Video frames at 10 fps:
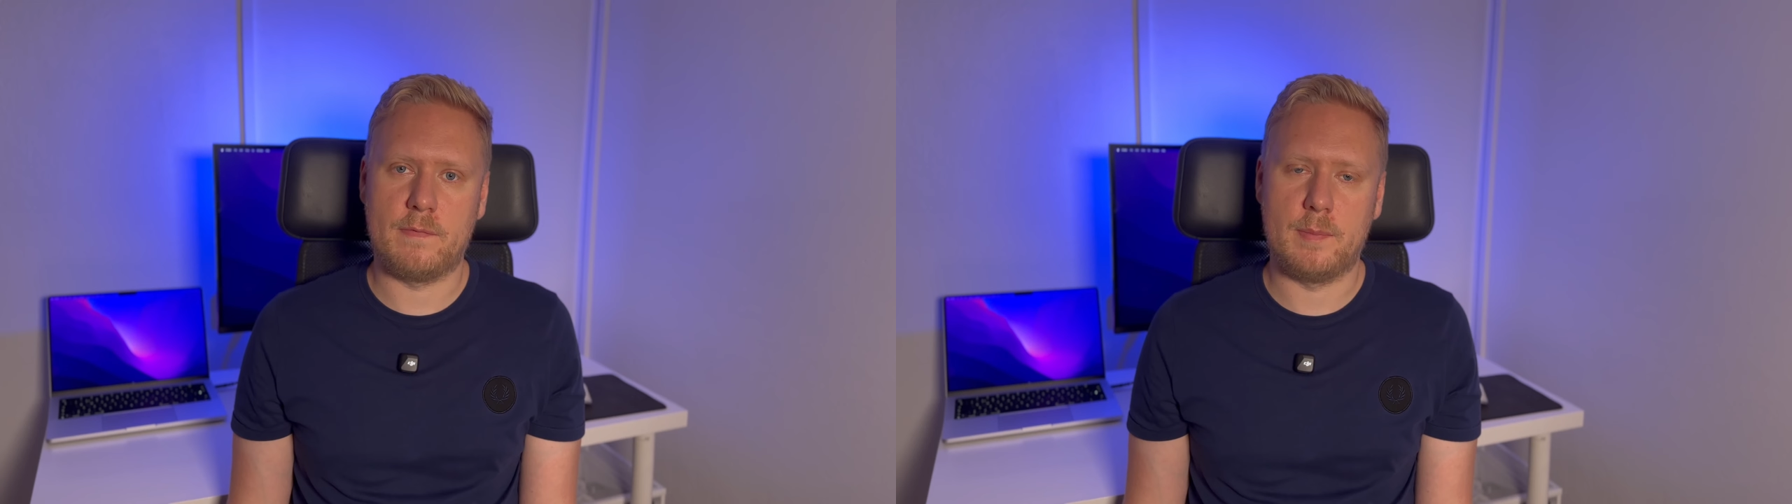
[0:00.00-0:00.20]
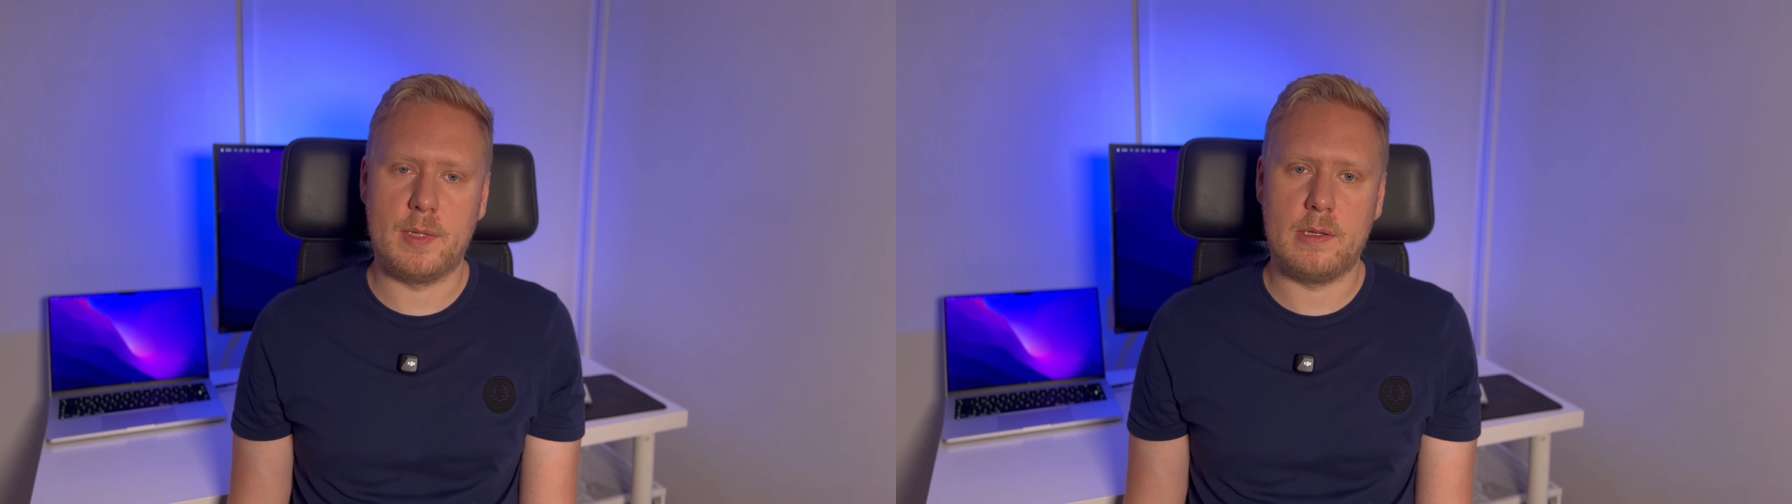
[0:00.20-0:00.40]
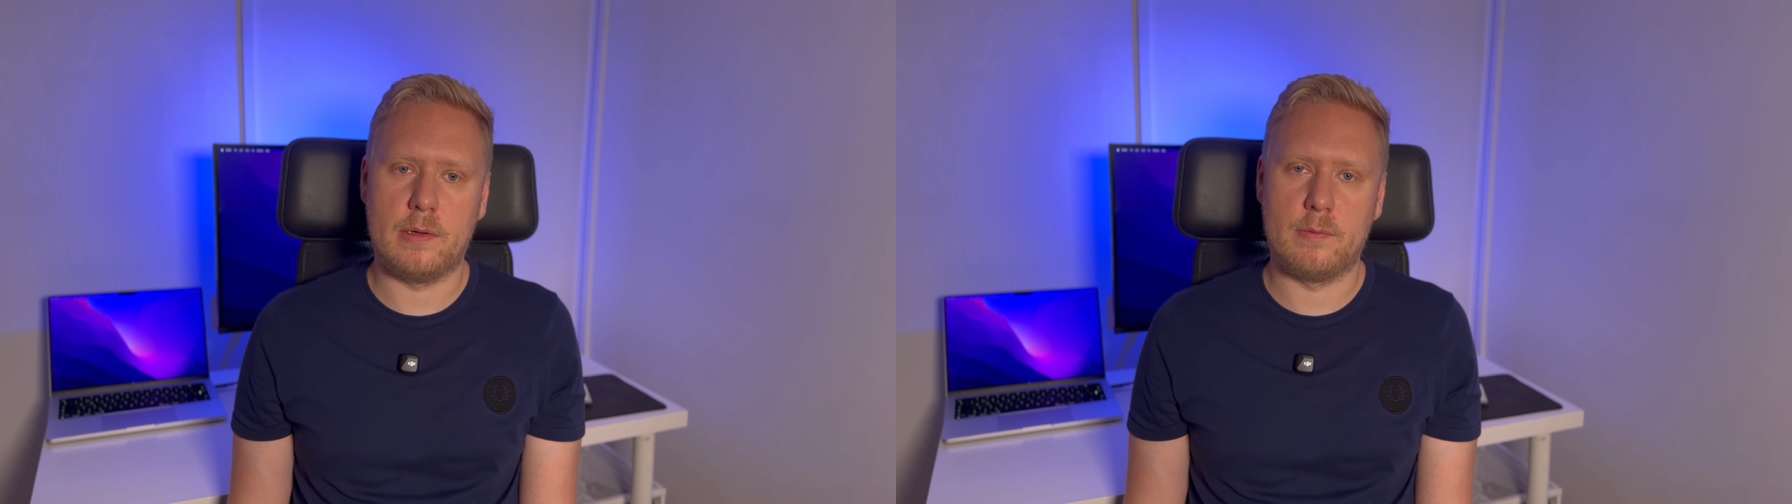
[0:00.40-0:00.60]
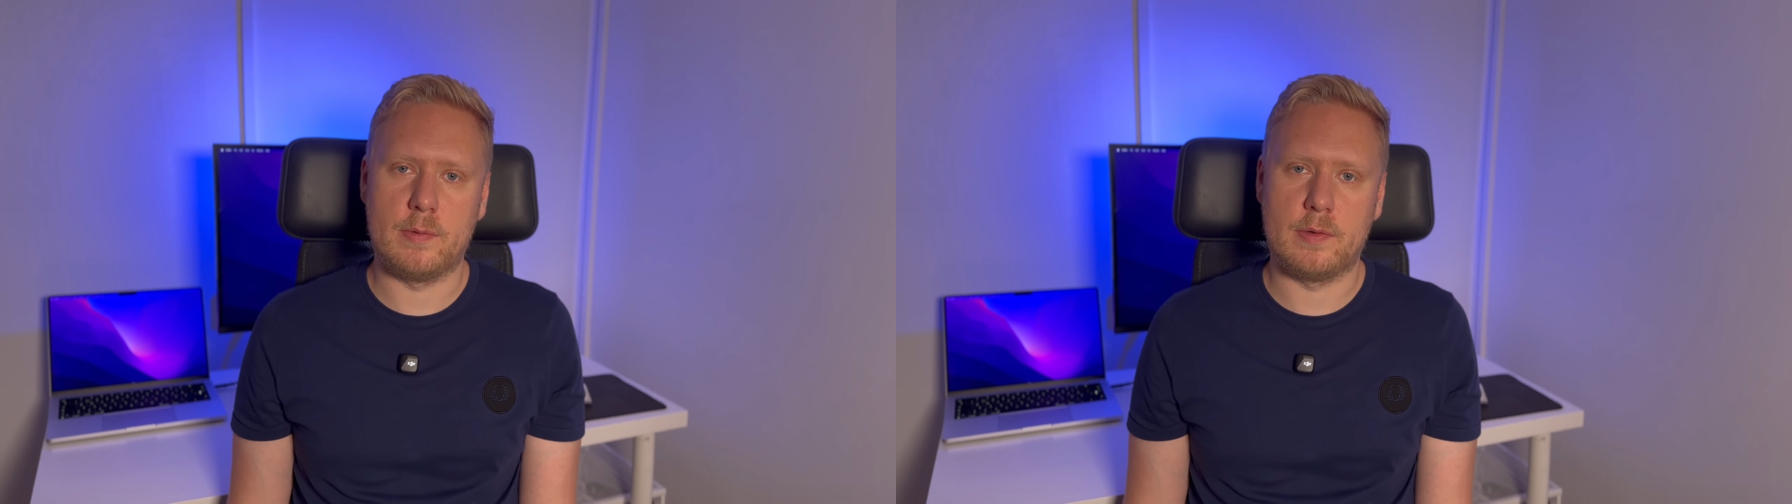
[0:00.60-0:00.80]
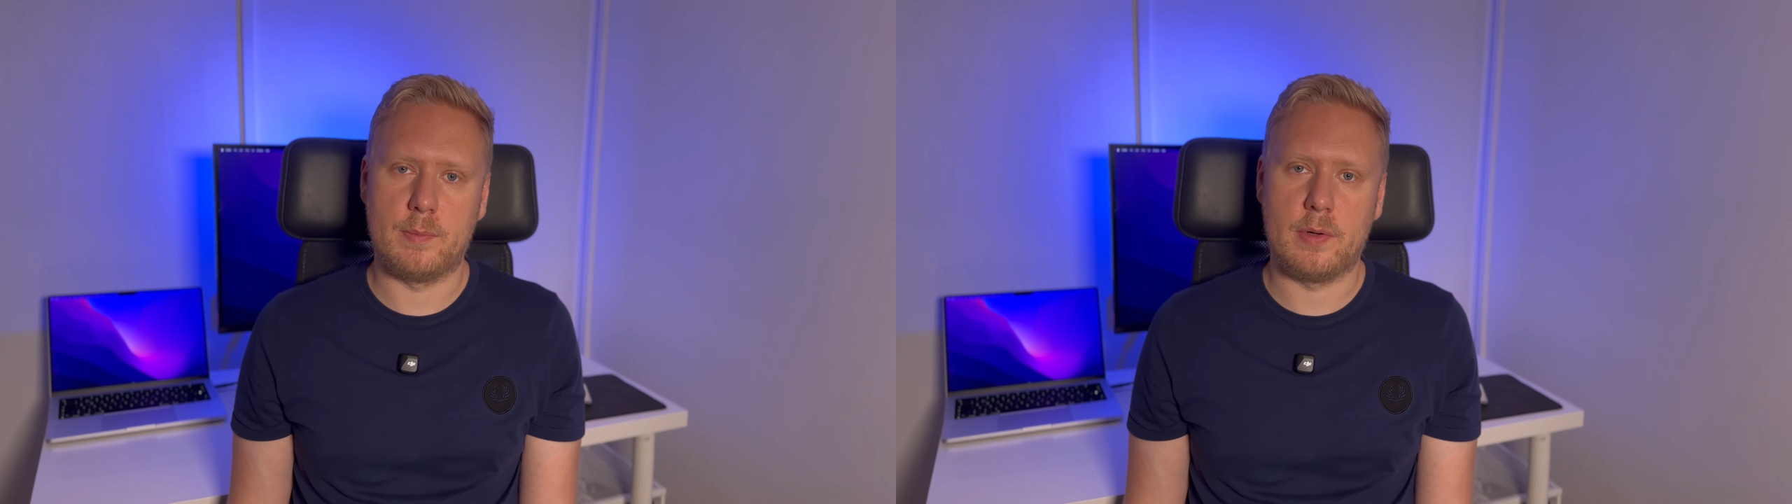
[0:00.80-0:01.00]
familiar
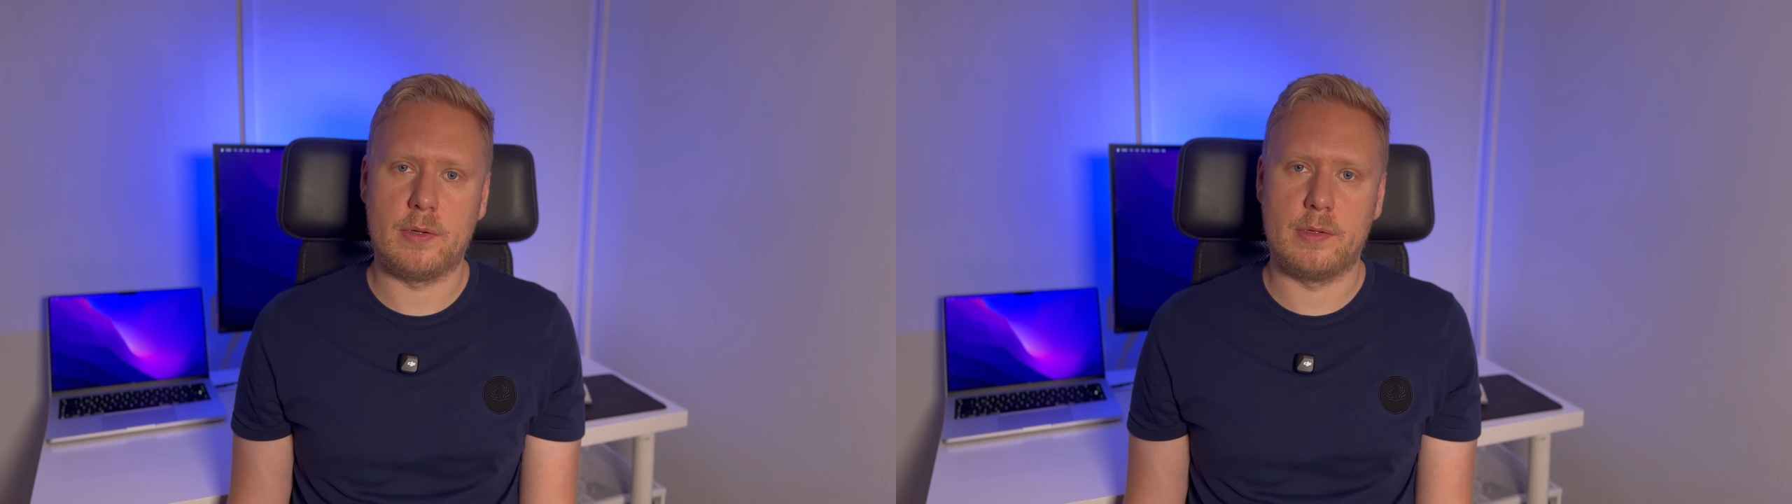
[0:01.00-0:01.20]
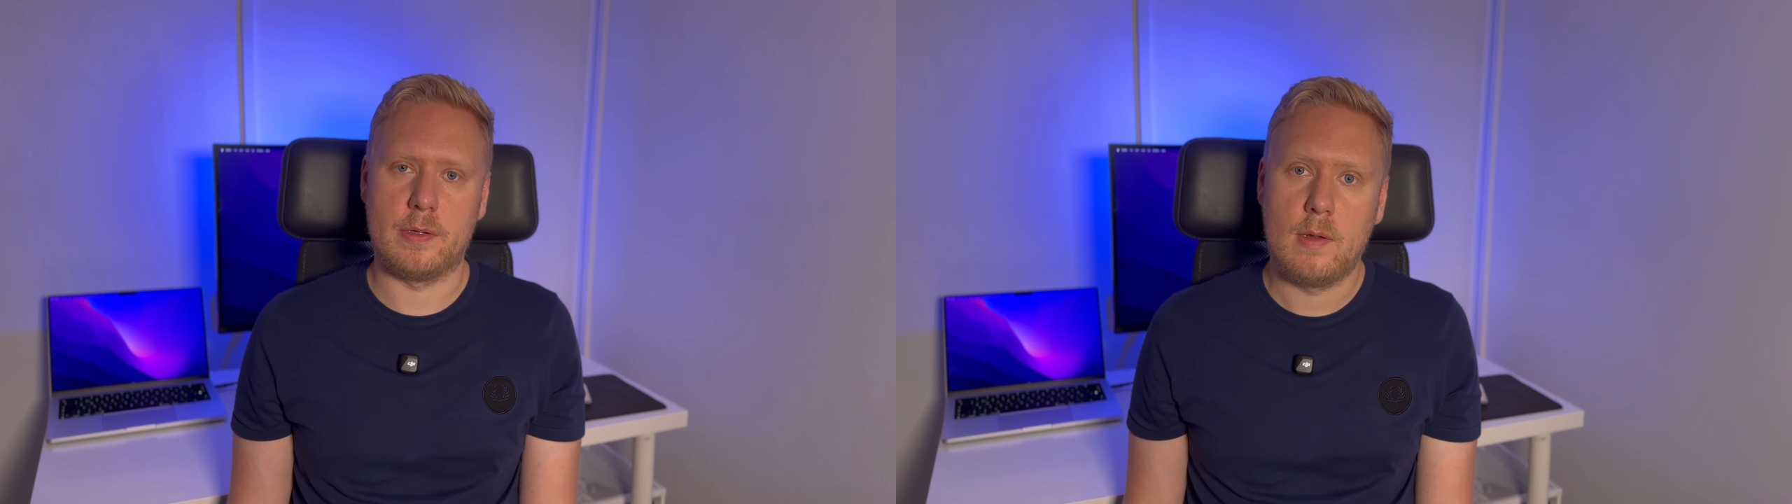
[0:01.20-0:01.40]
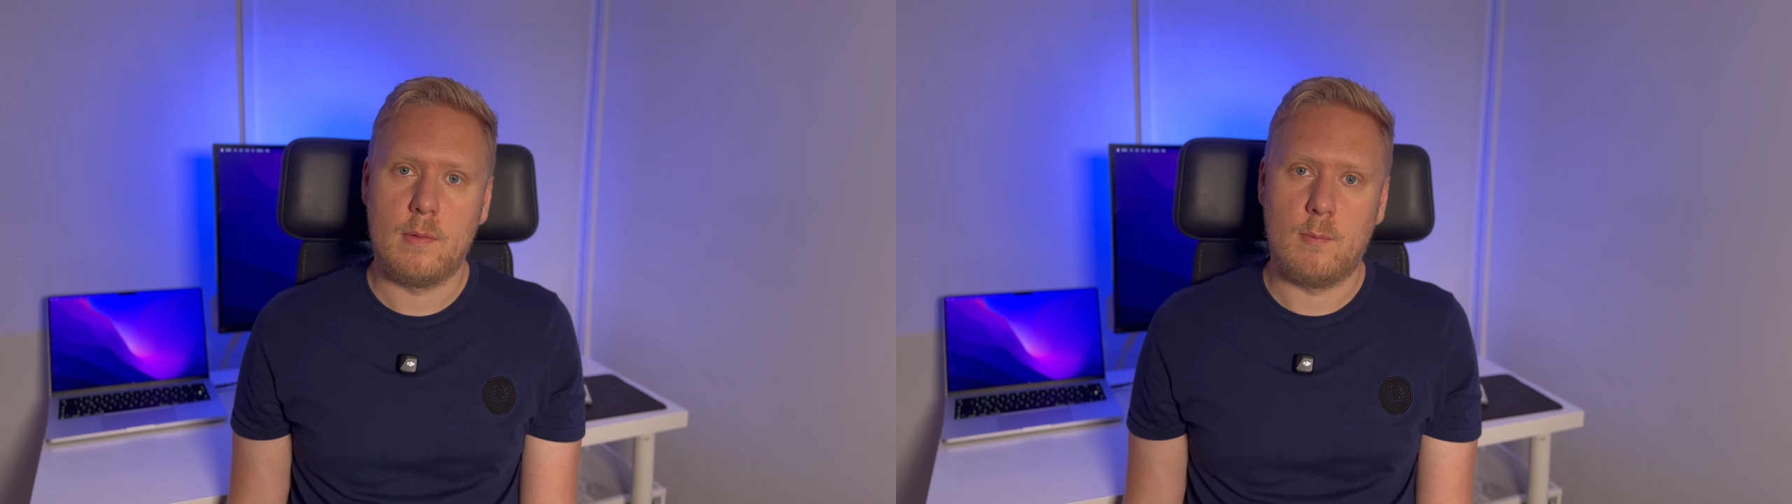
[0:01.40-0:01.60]
with the project.